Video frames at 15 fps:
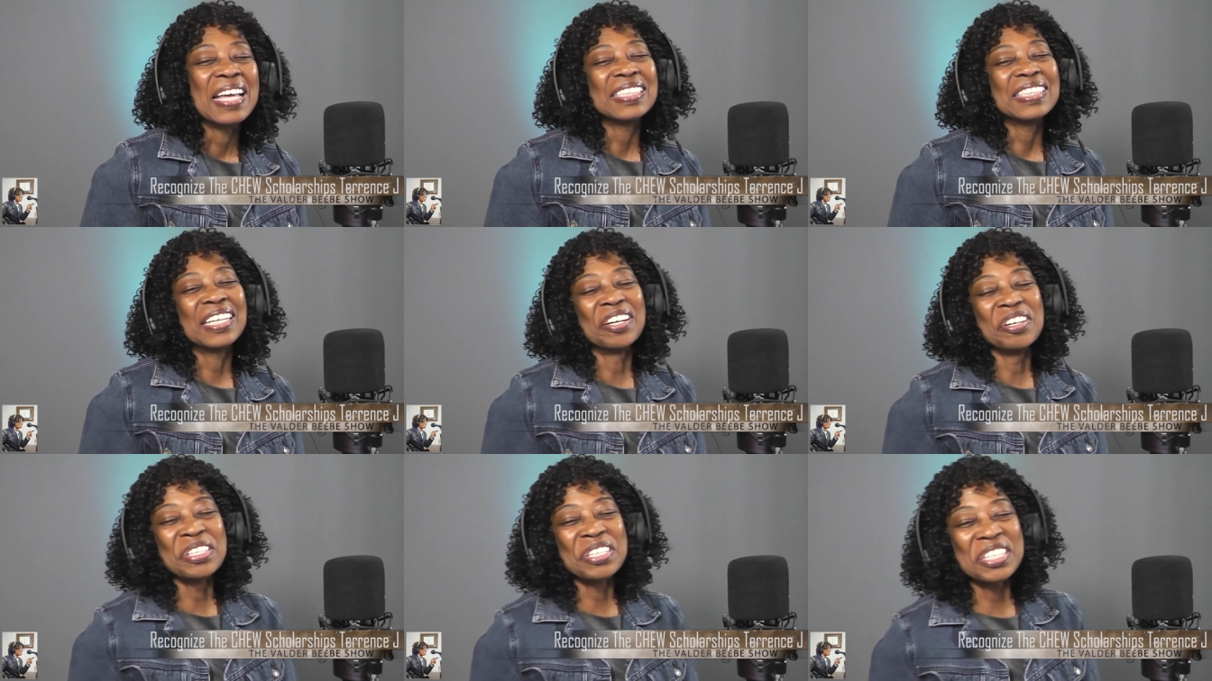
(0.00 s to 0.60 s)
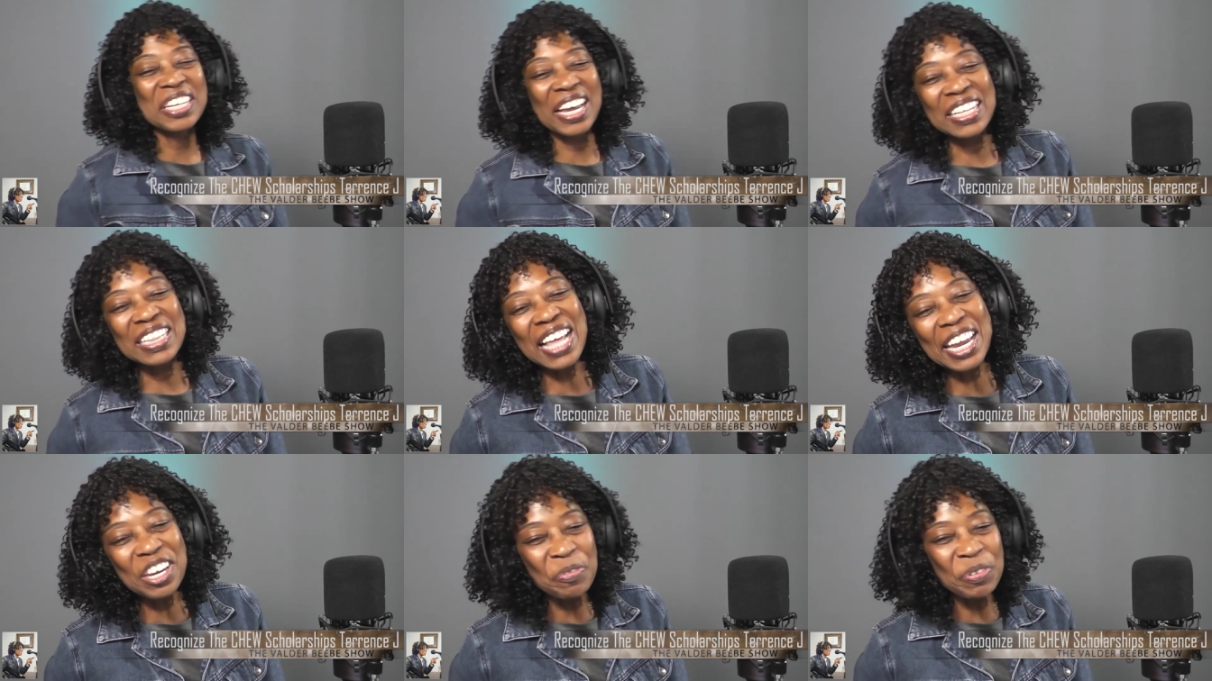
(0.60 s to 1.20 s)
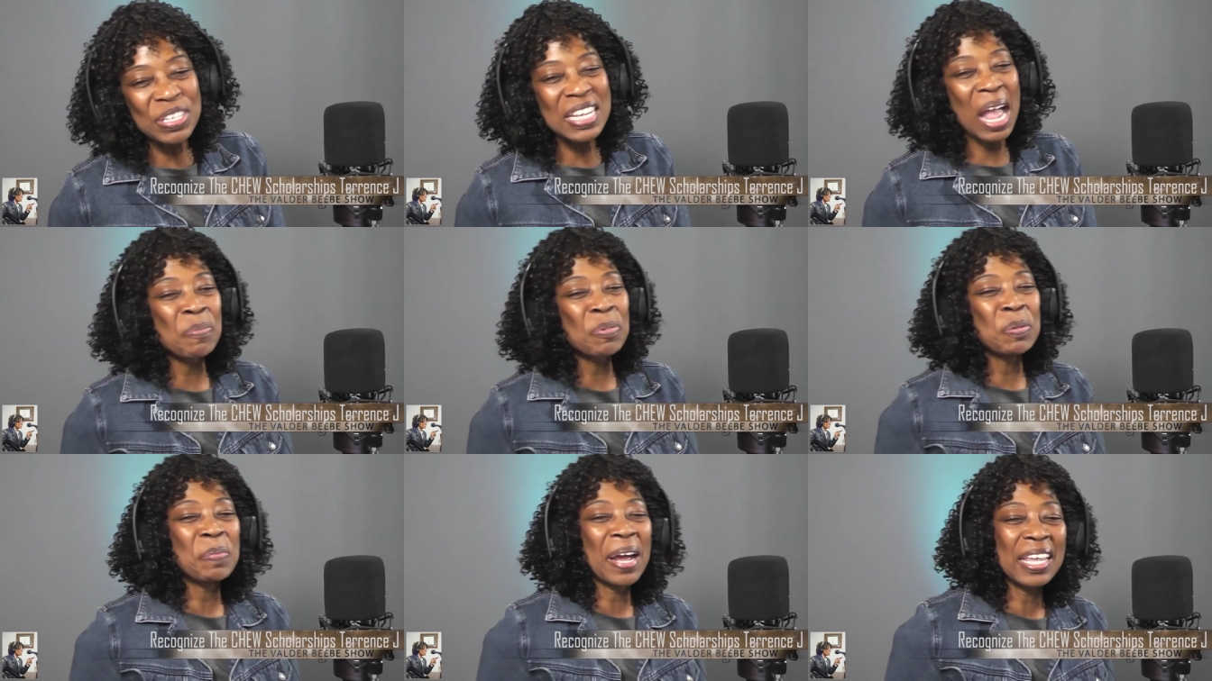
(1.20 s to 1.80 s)
Terrence J, thank you for
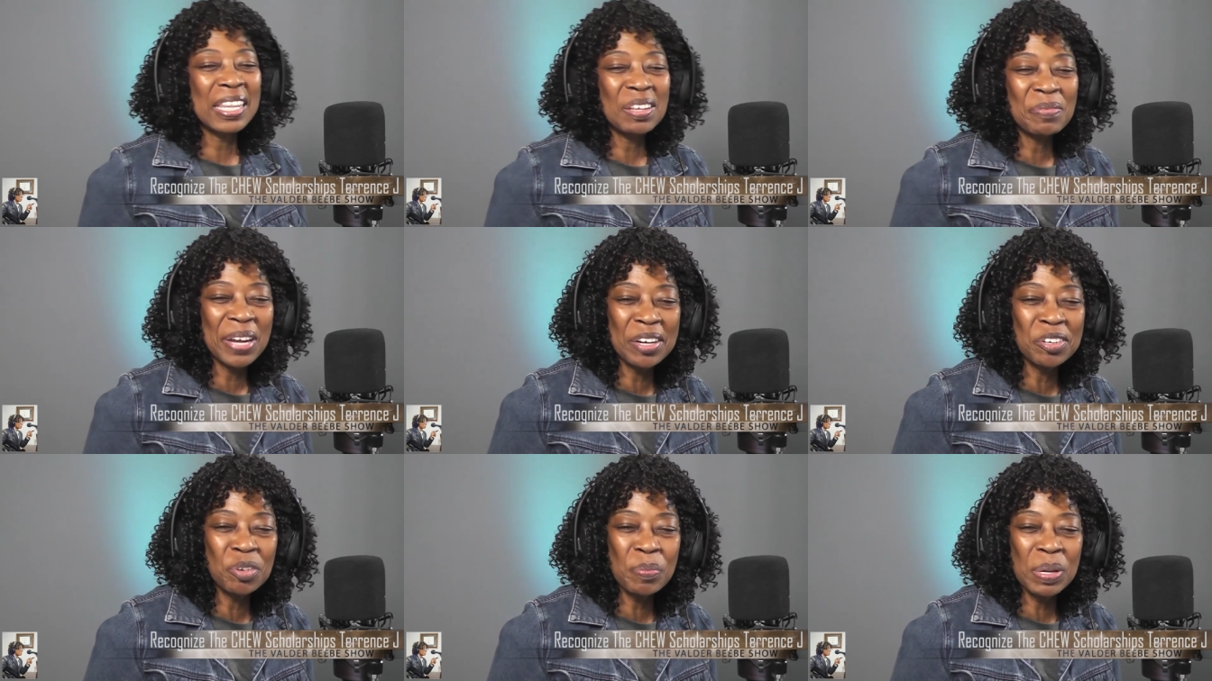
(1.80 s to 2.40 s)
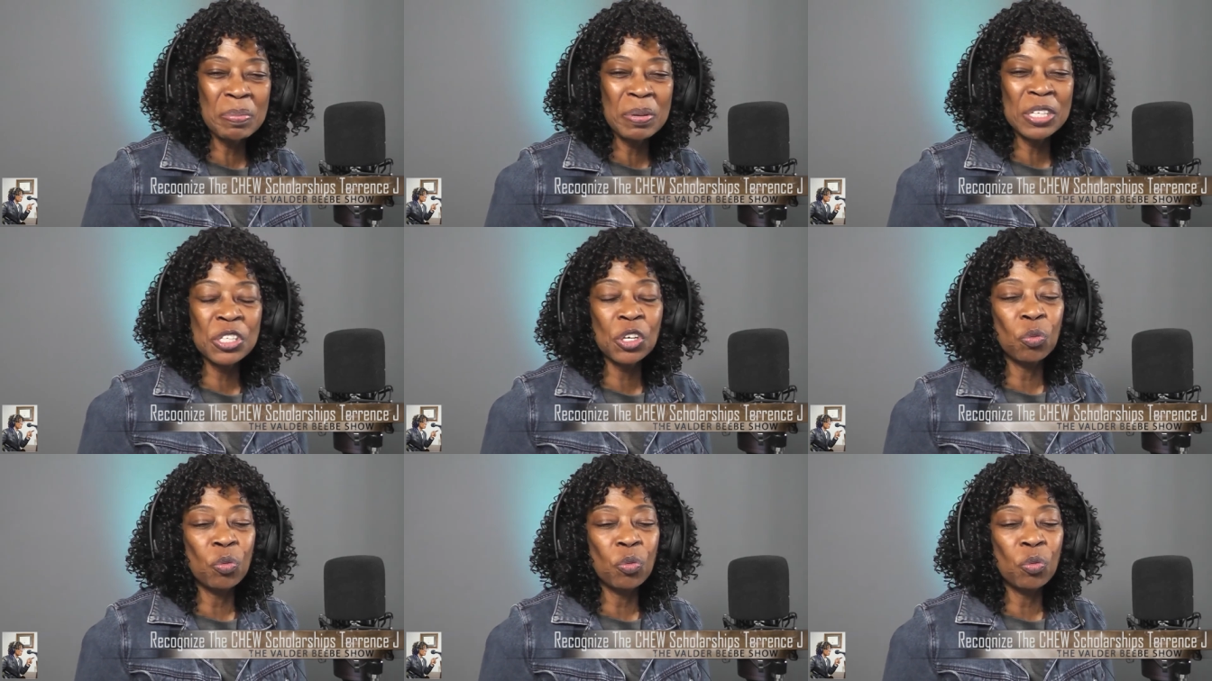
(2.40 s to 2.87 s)
stopping by the Valder Beebe Show.